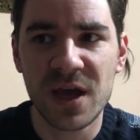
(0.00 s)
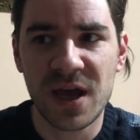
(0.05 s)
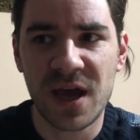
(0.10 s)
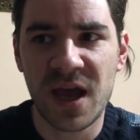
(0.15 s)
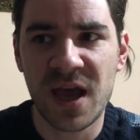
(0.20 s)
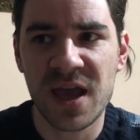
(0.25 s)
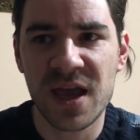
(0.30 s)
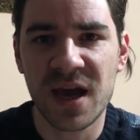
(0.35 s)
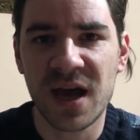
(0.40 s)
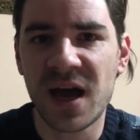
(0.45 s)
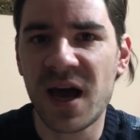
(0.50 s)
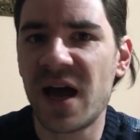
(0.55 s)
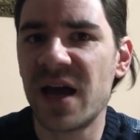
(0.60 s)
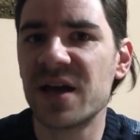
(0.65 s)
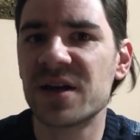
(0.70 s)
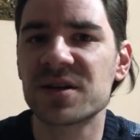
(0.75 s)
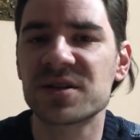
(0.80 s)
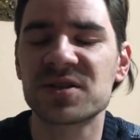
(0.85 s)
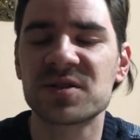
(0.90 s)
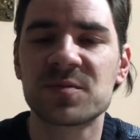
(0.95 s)
a,
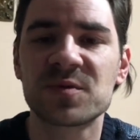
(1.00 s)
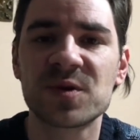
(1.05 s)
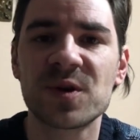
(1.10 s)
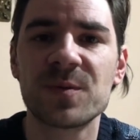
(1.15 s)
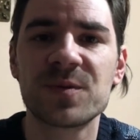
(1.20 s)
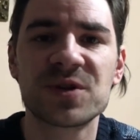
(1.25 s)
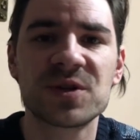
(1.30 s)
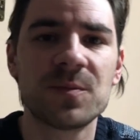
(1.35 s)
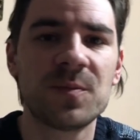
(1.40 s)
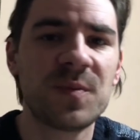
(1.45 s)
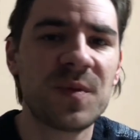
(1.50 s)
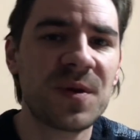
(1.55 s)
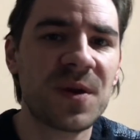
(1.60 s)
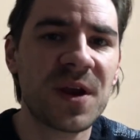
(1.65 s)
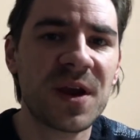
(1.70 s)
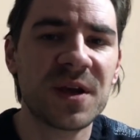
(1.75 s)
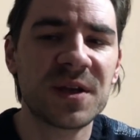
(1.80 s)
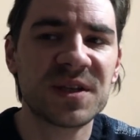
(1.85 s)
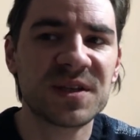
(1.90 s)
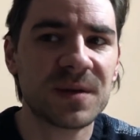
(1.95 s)
higher subscription
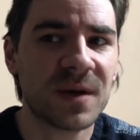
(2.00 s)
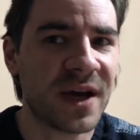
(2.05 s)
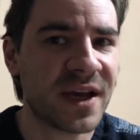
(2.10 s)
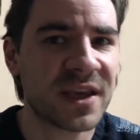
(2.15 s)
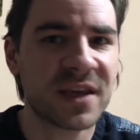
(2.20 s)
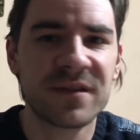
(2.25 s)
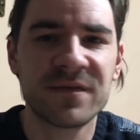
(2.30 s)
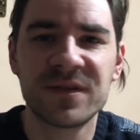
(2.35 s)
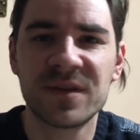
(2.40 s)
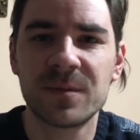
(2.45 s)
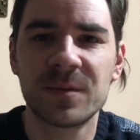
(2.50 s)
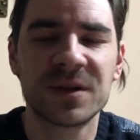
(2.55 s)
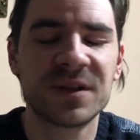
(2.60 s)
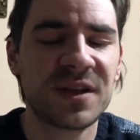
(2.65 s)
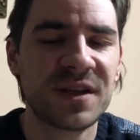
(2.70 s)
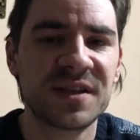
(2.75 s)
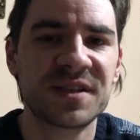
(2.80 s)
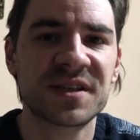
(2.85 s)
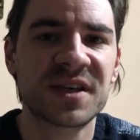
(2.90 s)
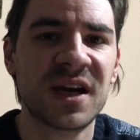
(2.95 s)
period, I give them a
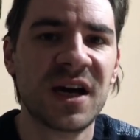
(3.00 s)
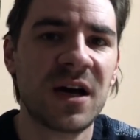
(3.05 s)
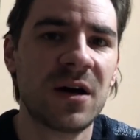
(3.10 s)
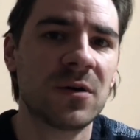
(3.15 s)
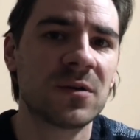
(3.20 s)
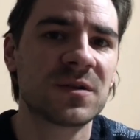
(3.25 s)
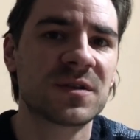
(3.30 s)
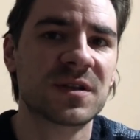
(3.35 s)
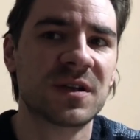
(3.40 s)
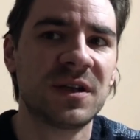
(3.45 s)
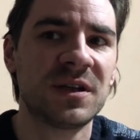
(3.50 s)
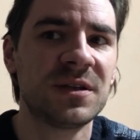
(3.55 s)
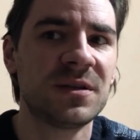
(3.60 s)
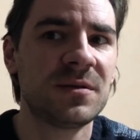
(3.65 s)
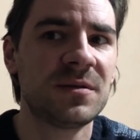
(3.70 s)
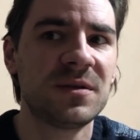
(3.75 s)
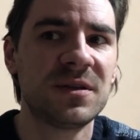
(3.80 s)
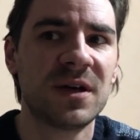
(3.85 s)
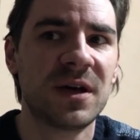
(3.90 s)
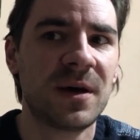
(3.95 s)
discount
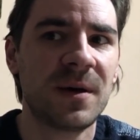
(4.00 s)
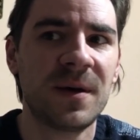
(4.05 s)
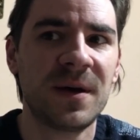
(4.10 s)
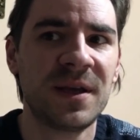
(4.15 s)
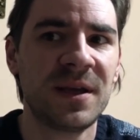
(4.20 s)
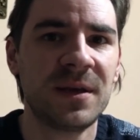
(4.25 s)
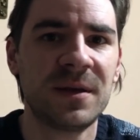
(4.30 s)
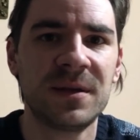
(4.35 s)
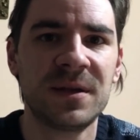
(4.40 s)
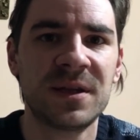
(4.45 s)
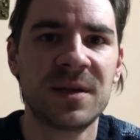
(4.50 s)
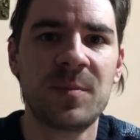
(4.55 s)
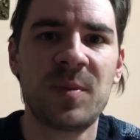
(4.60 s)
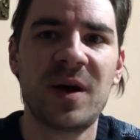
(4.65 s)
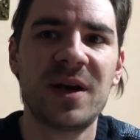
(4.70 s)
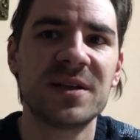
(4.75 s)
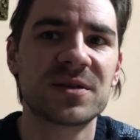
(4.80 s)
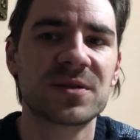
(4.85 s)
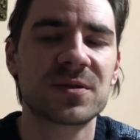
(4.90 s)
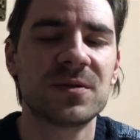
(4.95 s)
and uh, it
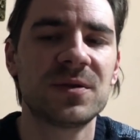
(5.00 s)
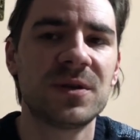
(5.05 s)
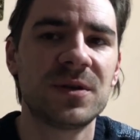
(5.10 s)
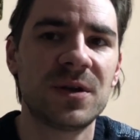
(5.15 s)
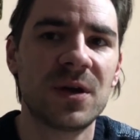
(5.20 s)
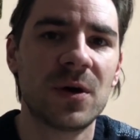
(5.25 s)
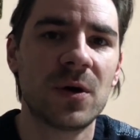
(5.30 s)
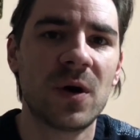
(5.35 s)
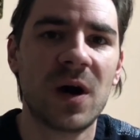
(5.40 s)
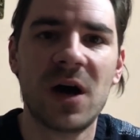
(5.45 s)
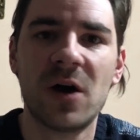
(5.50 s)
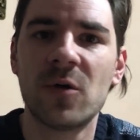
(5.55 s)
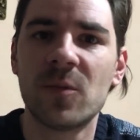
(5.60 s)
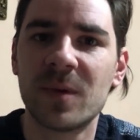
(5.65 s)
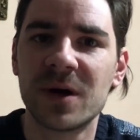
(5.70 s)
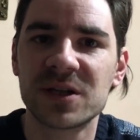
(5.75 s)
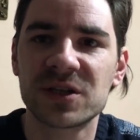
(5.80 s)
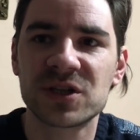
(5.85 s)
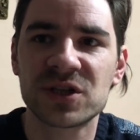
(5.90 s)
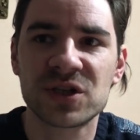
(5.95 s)
depends on, you know, how
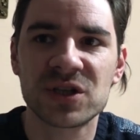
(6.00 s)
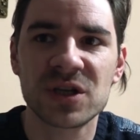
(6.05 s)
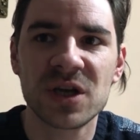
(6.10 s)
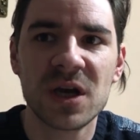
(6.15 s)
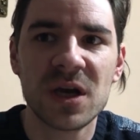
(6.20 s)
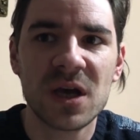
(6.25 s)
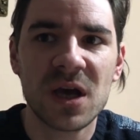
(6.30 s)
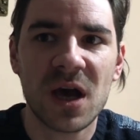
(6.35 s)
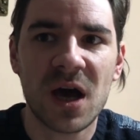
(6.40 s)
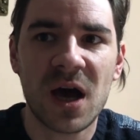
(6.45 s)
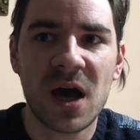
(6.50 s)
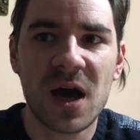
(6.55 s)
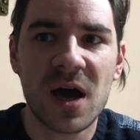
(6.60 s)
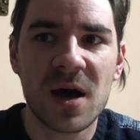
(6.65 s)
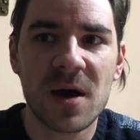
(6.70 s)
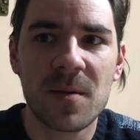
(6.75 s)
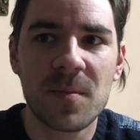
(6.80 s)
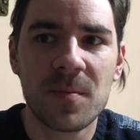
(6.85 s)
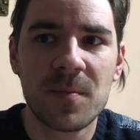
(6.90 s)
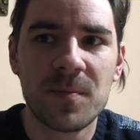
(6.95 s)
much
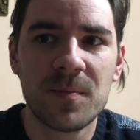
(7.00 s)
uh,